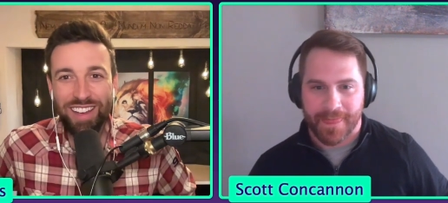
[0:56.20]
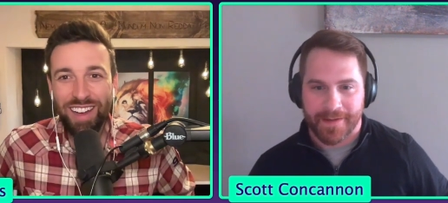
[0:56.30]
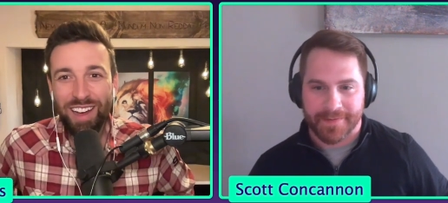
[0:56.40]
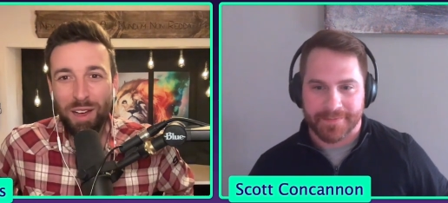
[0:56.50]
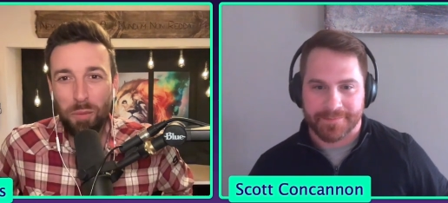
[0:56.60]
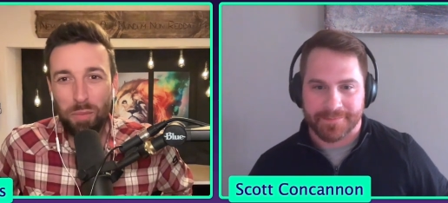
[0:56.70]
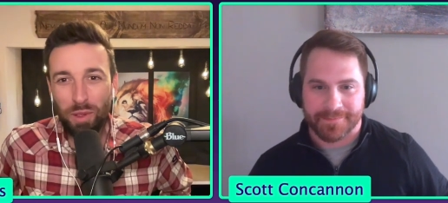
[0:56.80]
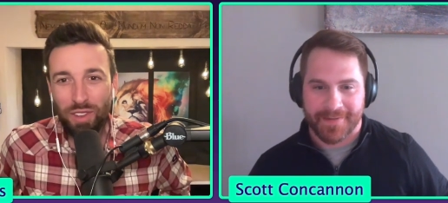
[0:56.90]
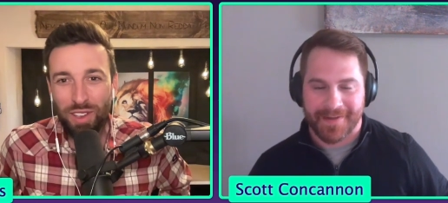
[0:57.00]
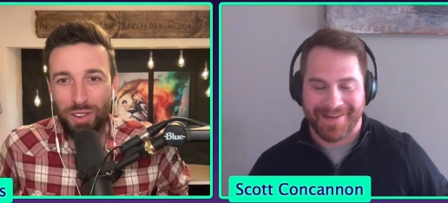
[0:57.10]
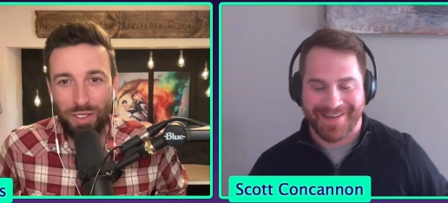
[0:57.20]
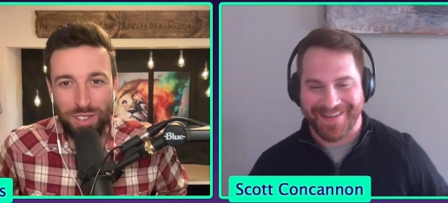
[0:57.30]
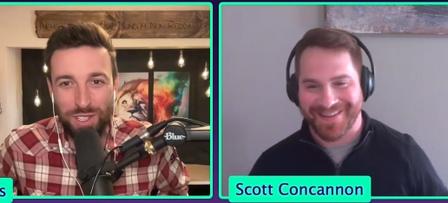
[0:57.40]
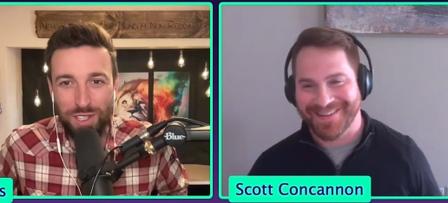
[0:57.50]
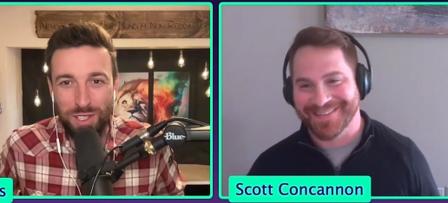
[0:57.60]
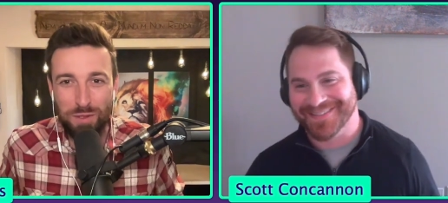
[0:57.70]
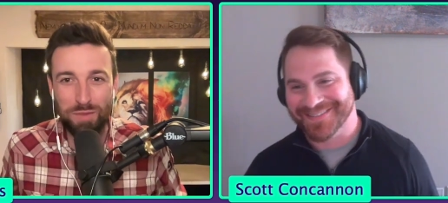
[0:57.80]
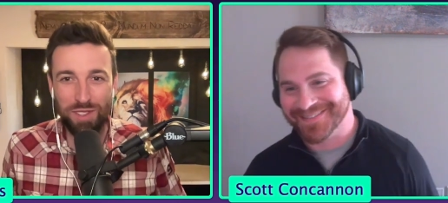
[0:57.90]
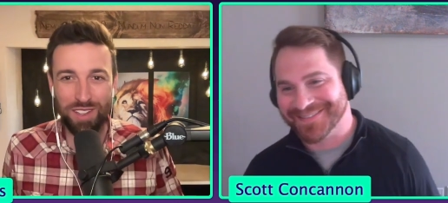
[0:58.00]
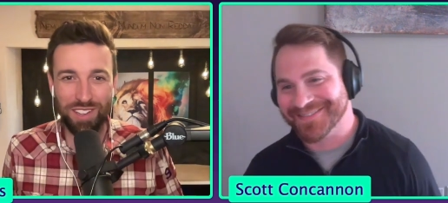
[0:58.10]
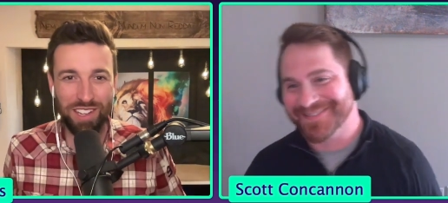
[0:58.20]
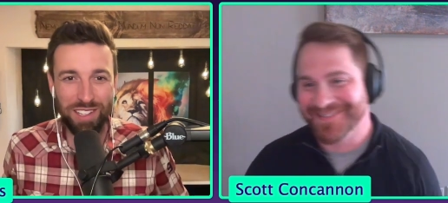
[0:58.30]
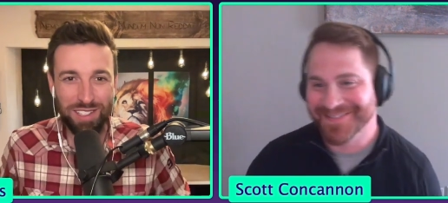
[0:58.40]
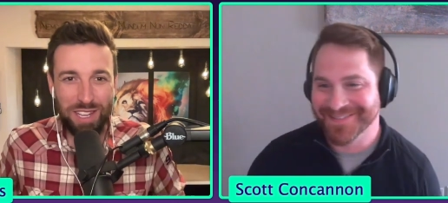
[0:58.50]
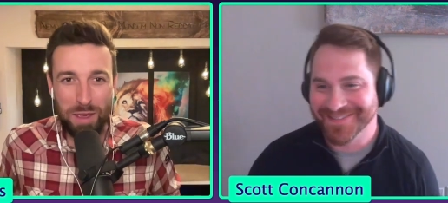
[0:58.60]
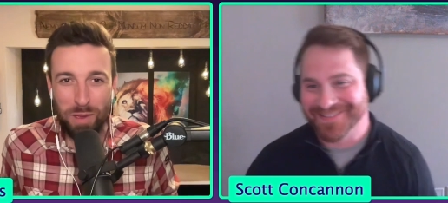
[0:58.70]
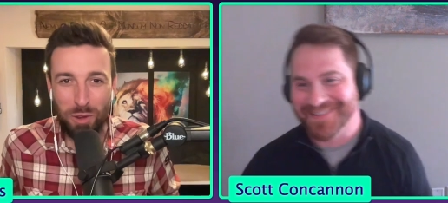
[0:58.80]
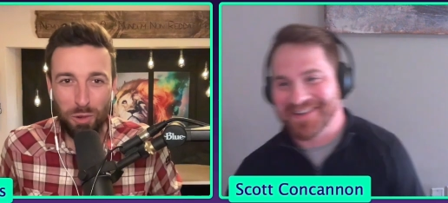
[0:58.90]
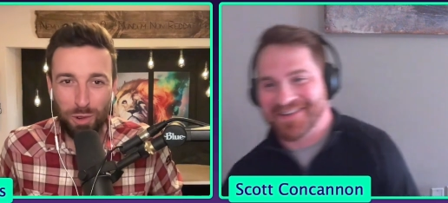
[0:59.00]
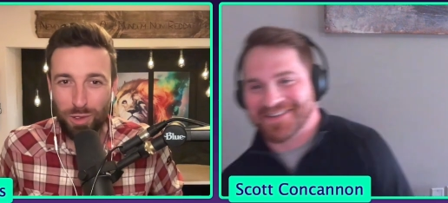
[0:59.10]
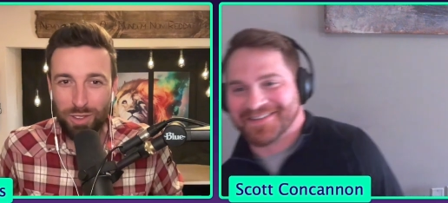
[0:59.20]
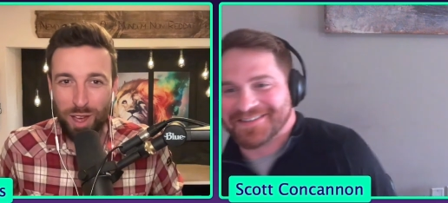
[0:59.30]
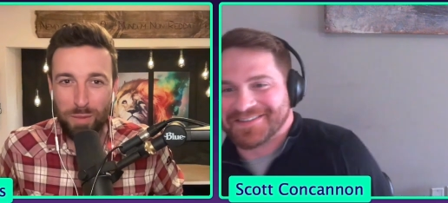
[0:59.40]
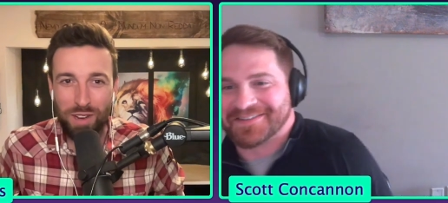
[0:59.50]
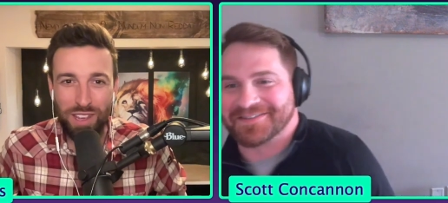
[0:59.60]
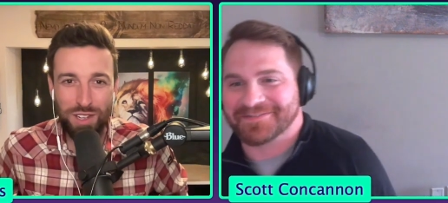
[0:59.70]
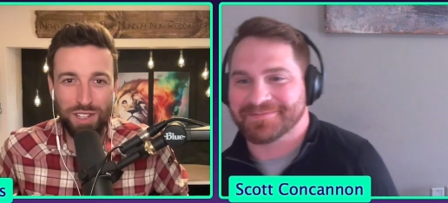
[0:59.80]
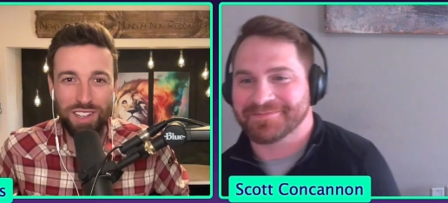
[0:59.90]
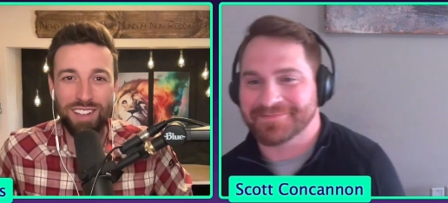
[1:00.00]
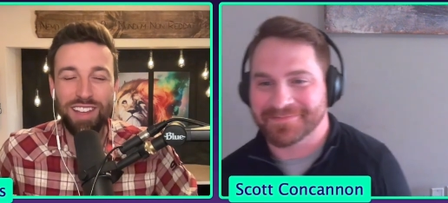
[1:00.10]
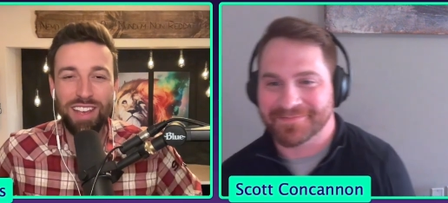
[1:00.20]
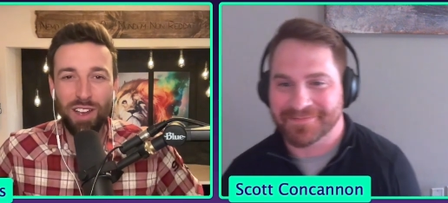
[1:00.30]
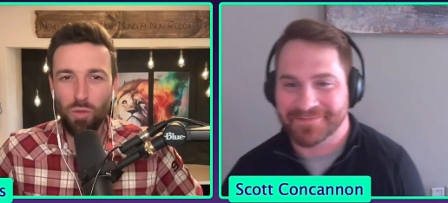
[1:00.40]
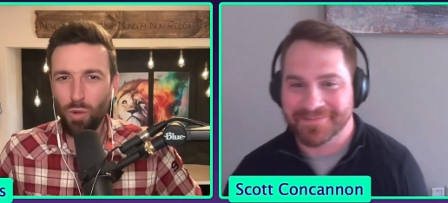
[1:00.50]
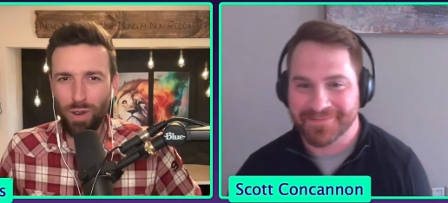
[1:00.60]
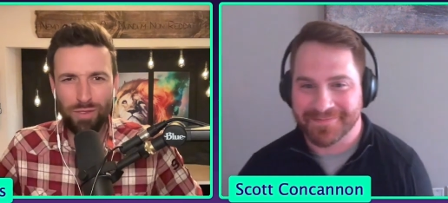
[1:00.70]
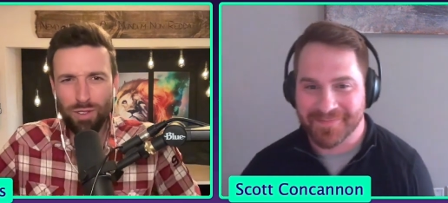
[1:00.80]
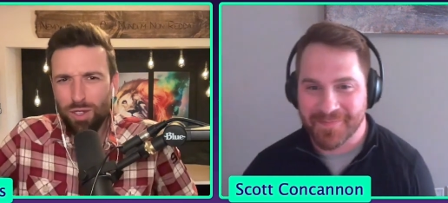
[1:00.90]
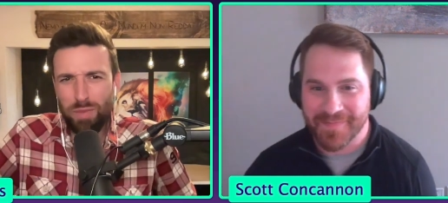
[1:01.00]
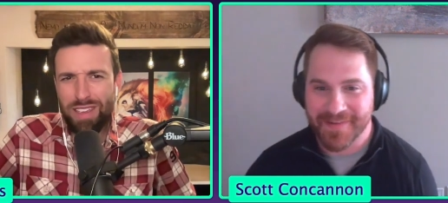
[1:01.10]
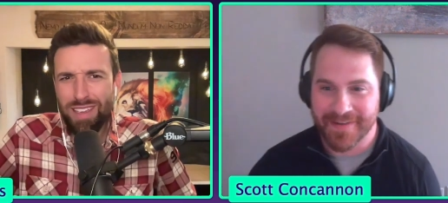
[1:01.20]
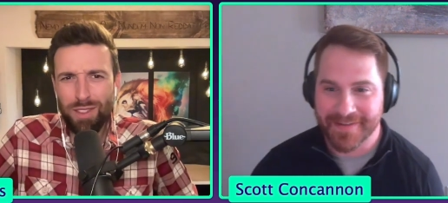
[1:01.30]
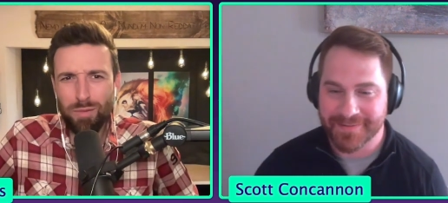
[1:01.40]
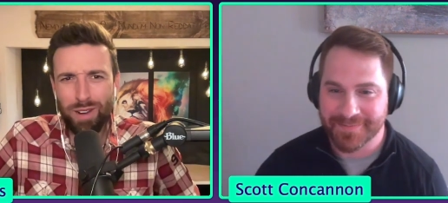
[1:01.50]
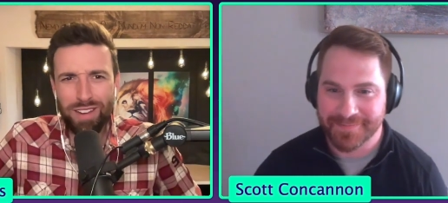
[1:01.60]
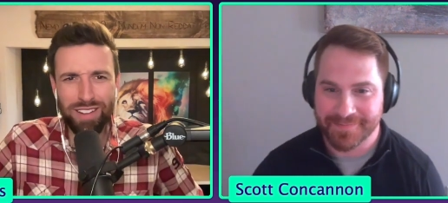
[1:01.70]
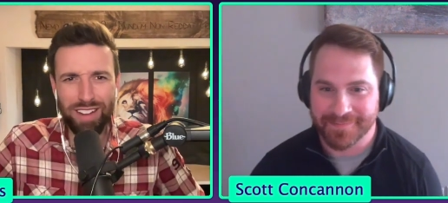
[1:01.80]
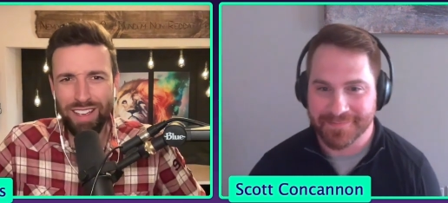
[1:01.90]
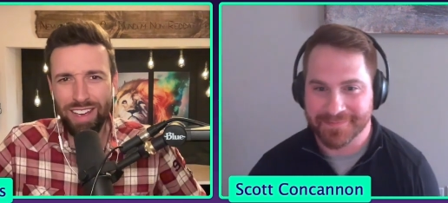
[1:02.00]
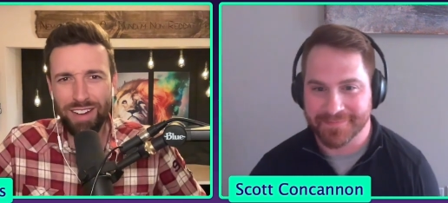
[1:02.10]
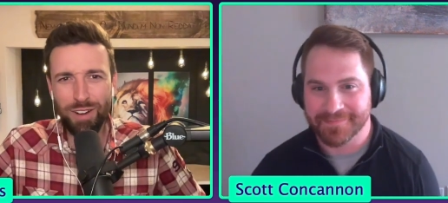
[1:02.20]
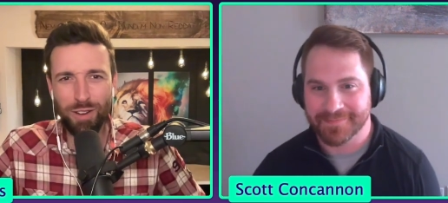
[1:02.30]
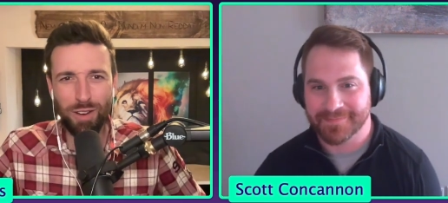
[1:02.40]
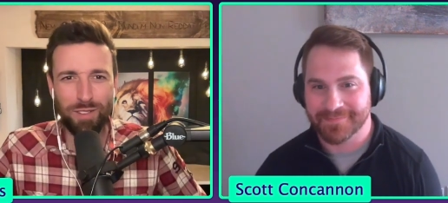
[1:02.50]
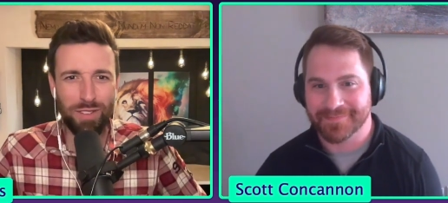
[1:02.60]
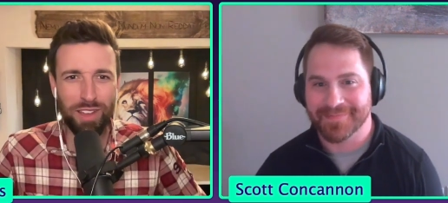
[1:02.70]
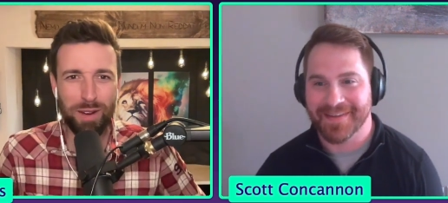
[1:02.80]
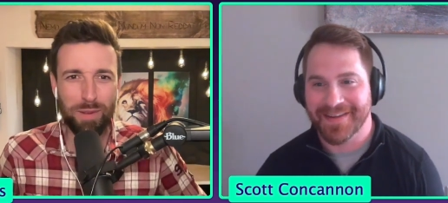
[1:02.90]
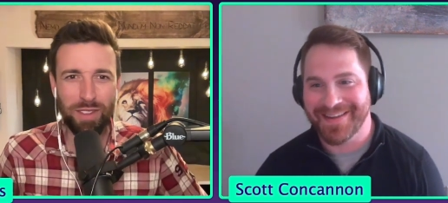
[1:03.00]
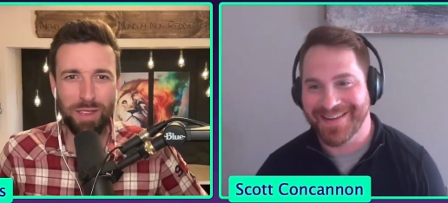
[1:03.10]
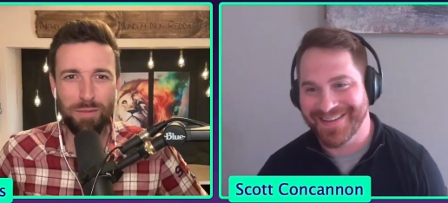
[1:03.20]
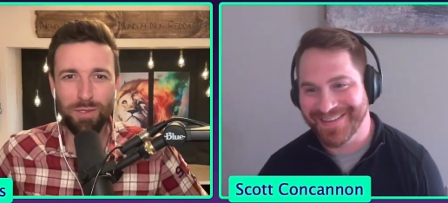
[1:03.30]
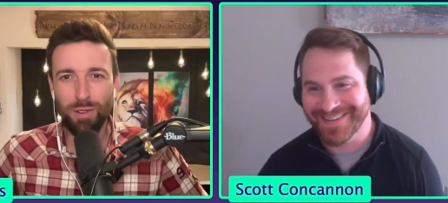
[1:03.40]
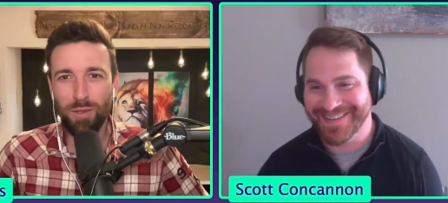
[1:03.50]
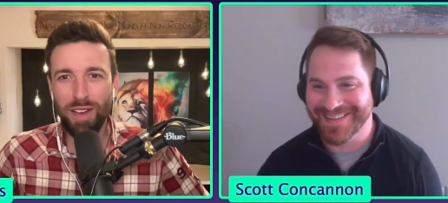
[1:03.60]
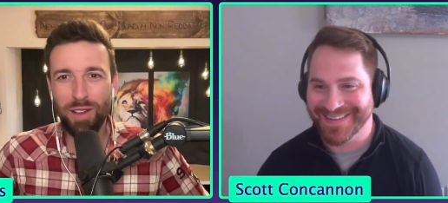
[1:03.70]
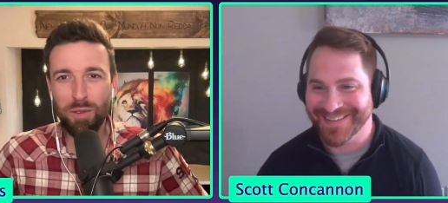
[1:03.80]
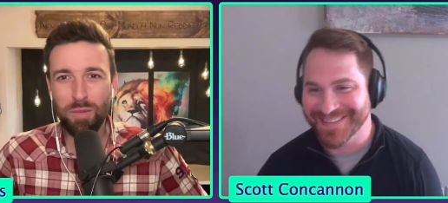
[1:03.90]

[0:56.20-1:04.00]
Speaker 1: building all the systems and scheming world domination. We'll reference Pinky and the Brain today. I don't know. I haven't thought about them for a while,